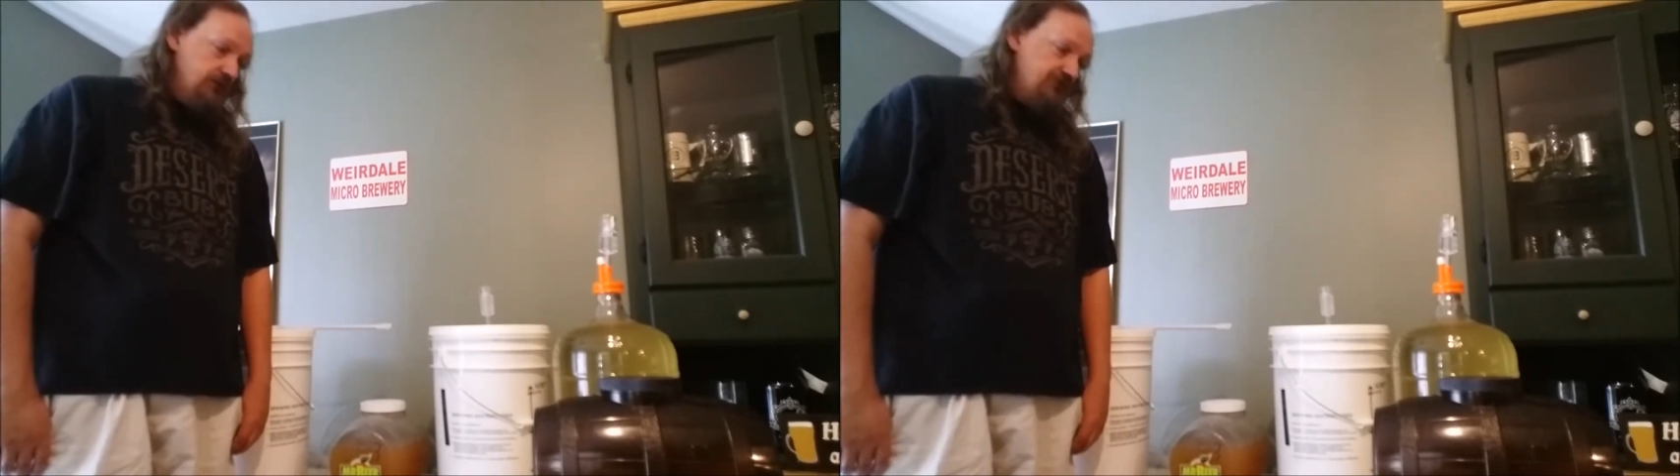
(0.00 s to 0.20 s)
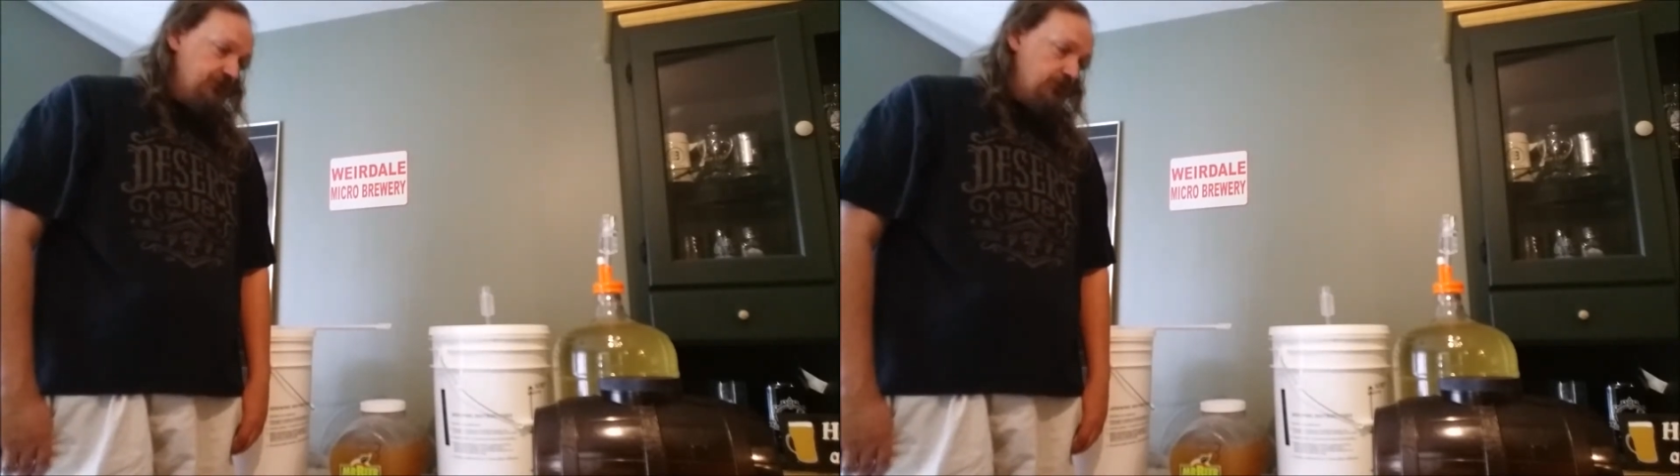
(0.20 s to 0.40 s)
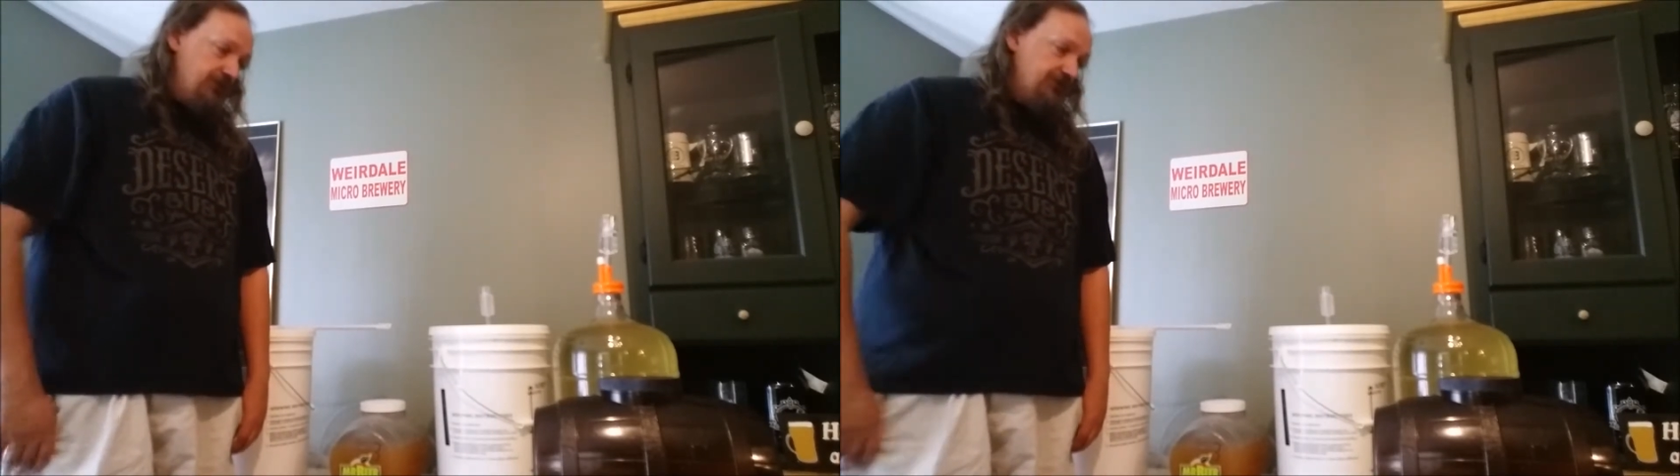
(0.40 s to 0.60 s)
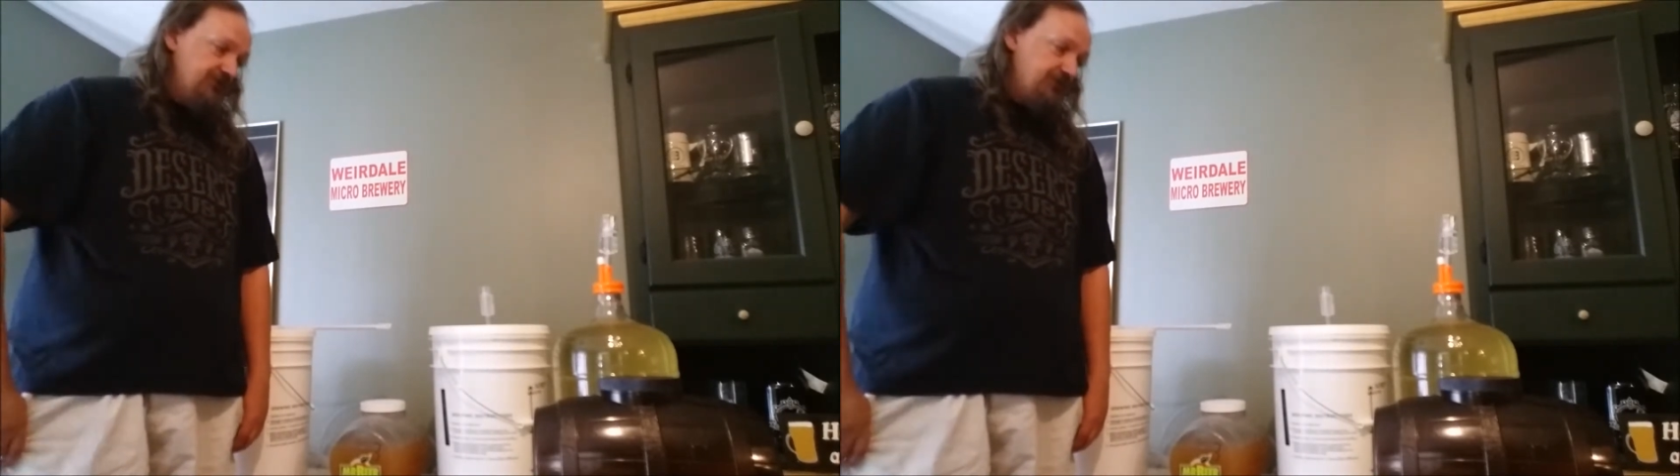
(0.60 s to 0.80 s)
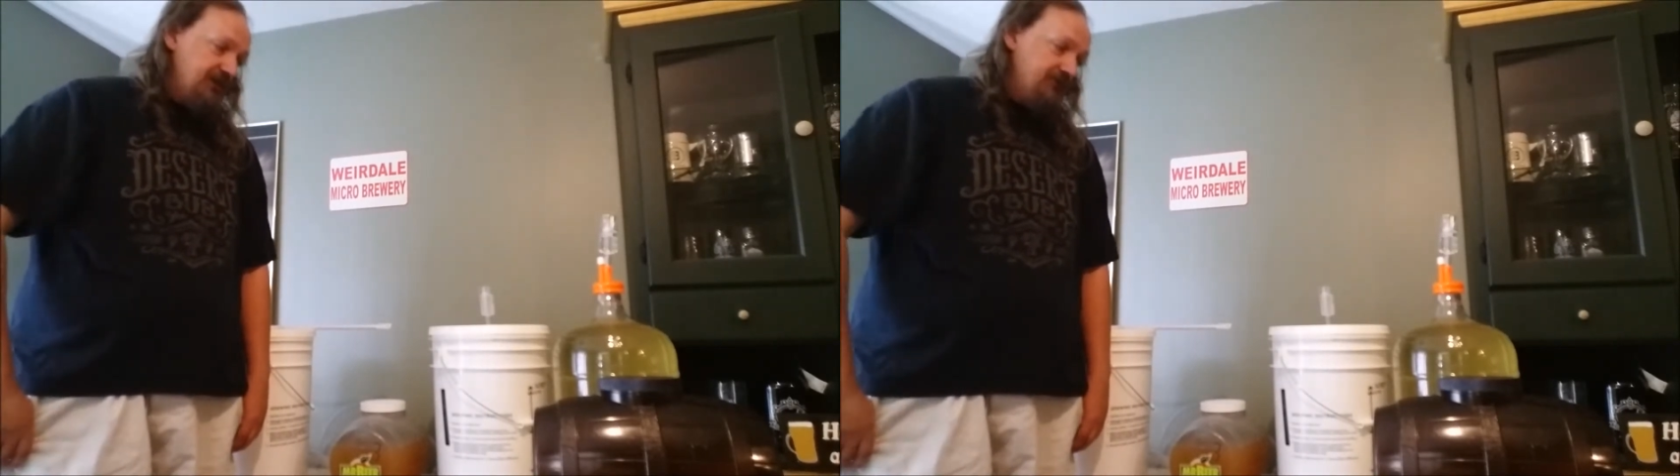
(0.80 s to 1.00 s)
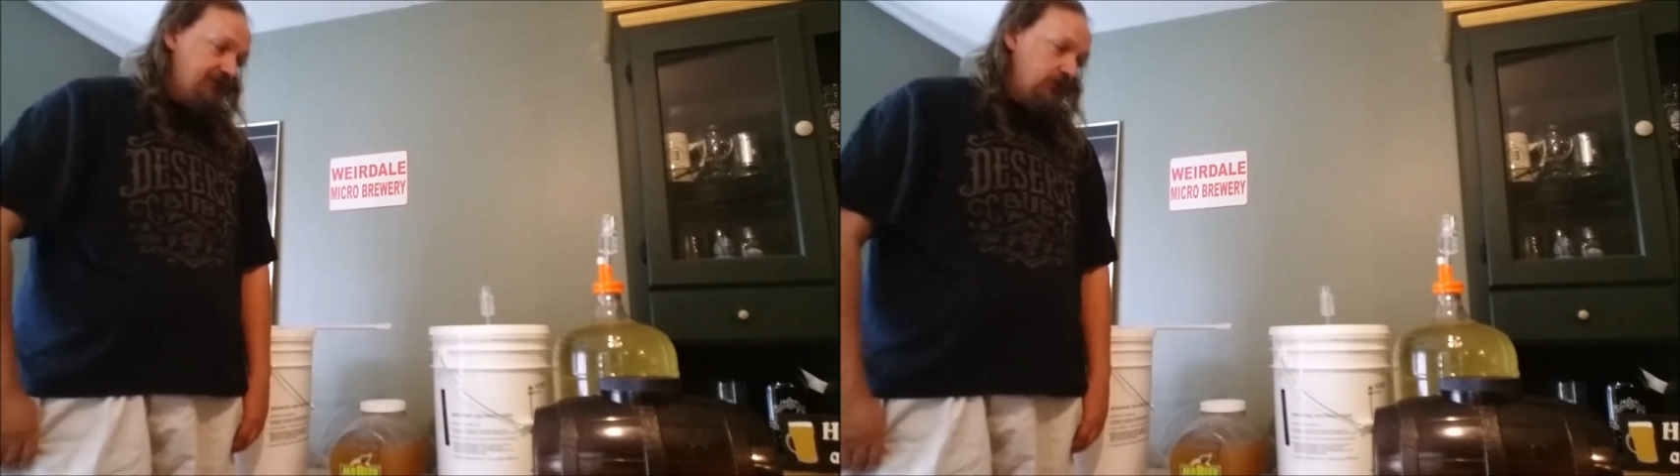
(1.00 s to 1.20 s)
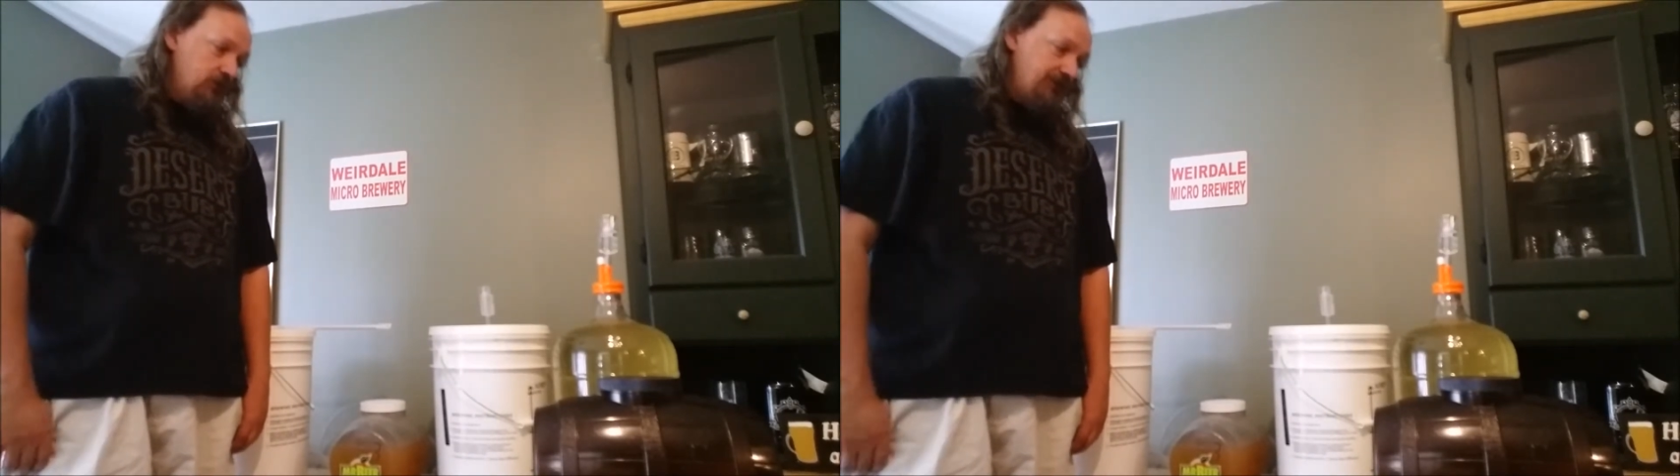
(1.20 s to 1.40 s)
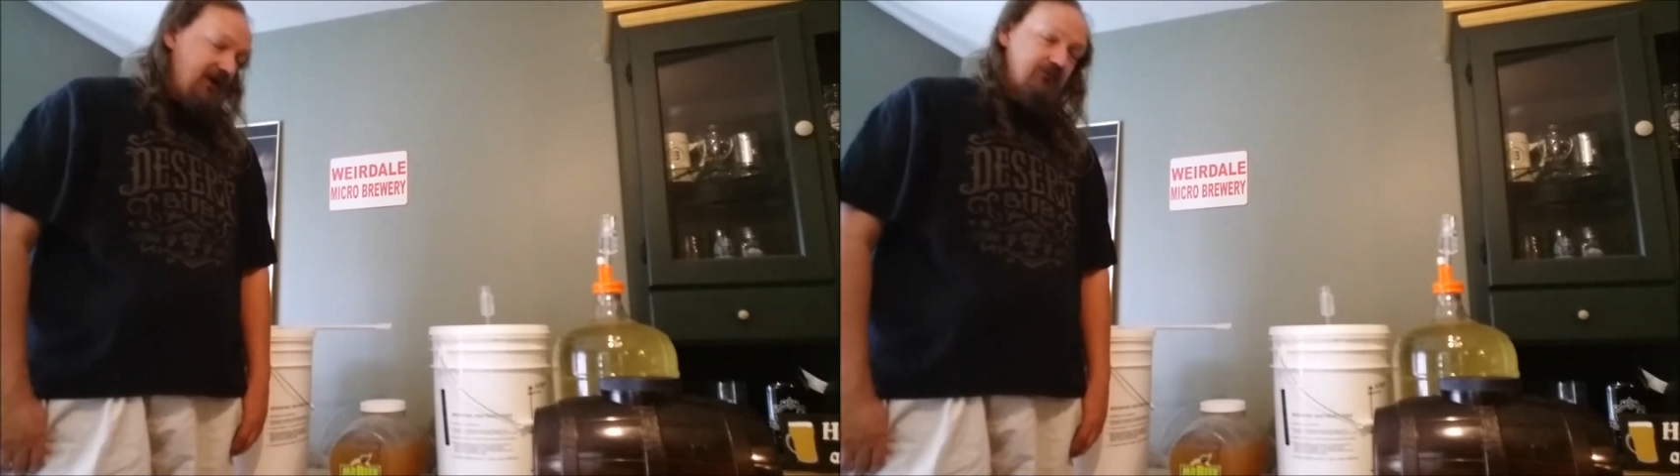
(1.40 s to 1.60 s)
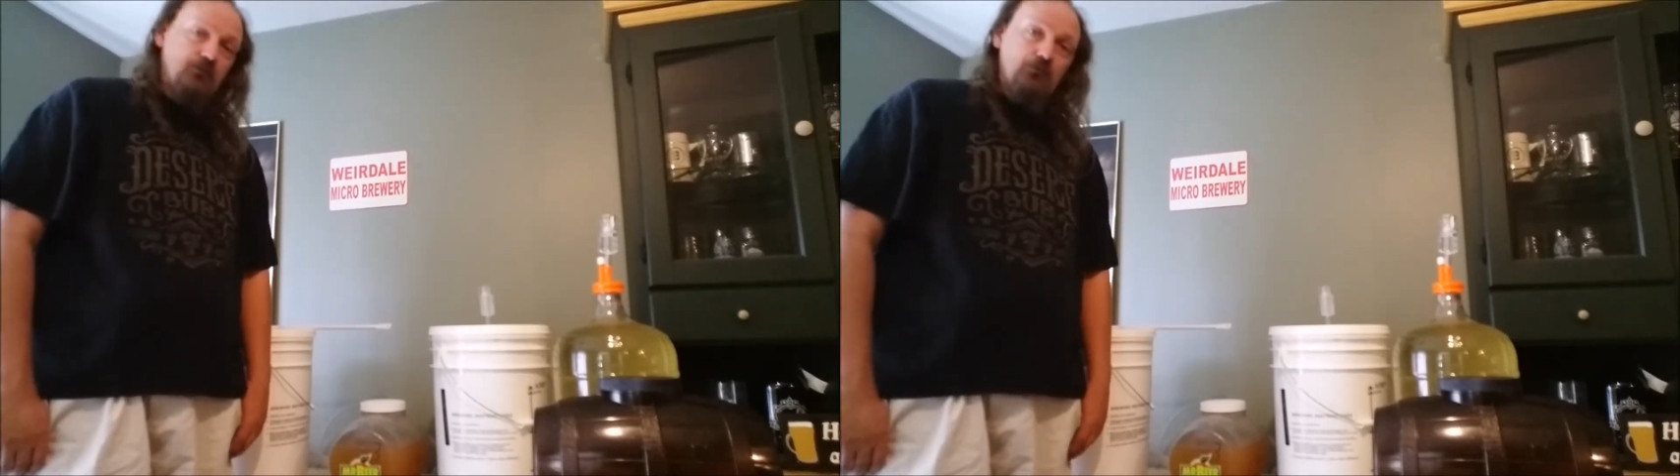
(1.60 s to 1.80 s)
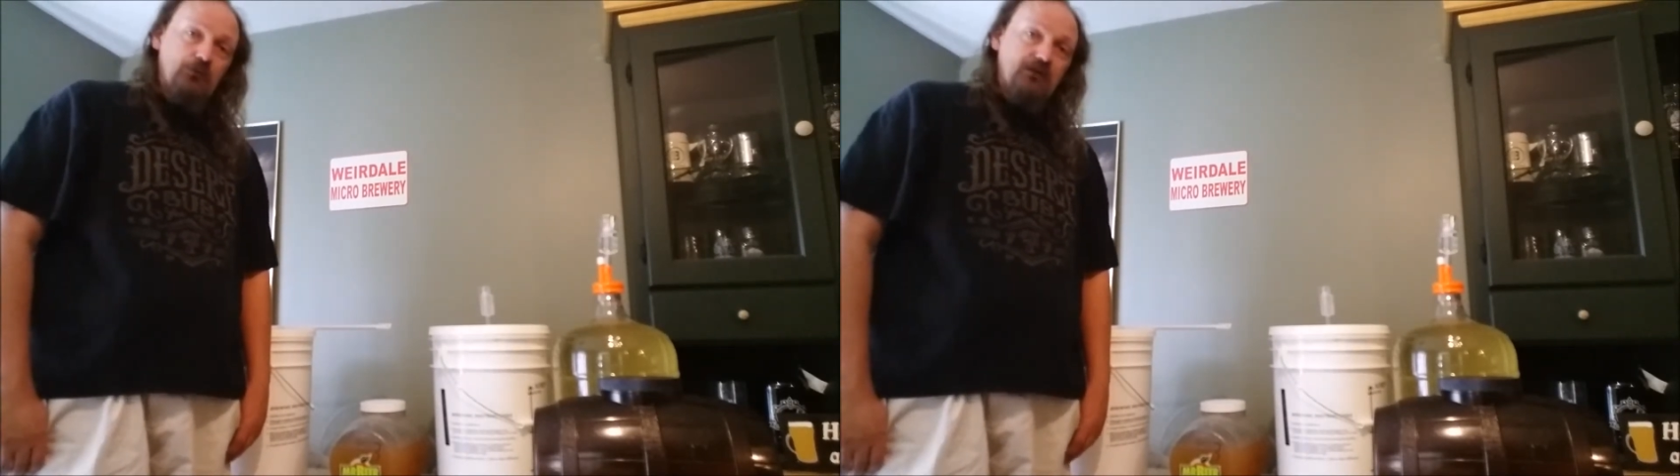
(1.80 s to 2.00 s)
So this is being filmed after
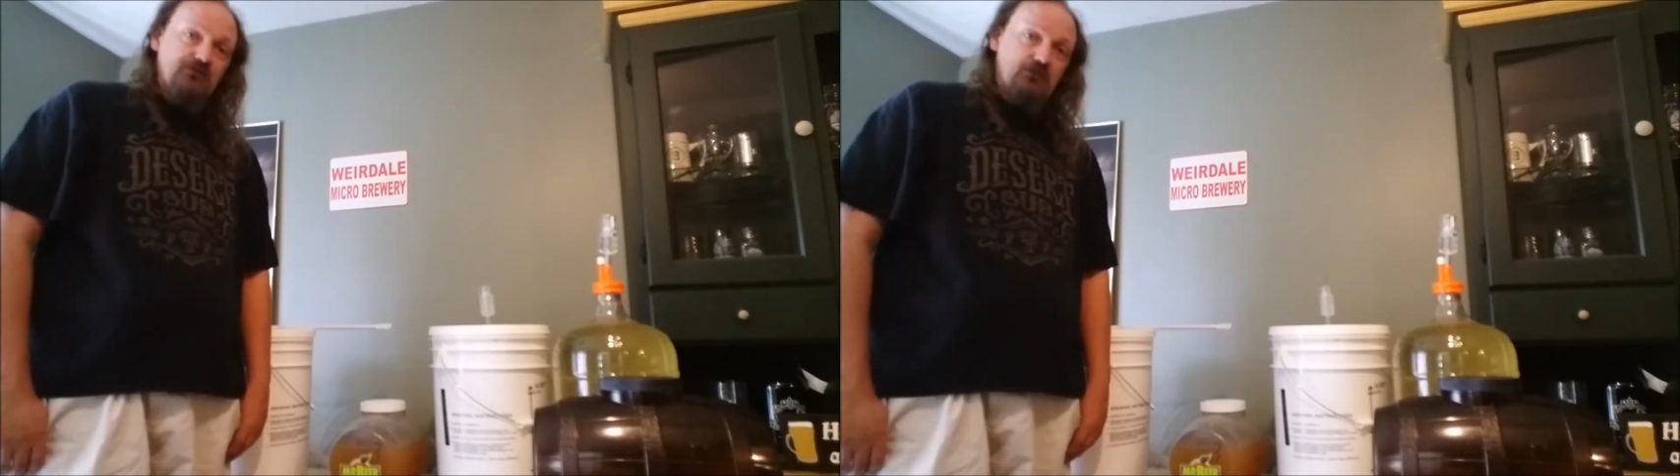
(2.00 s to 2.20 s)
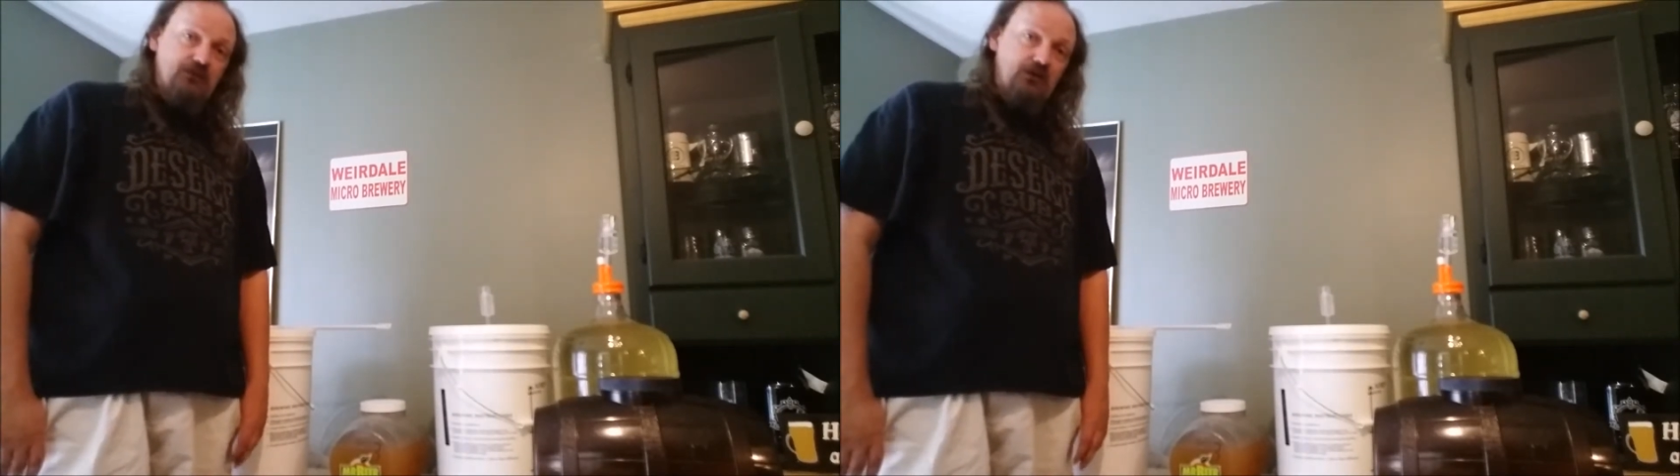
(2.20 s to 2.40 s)
the brewing is all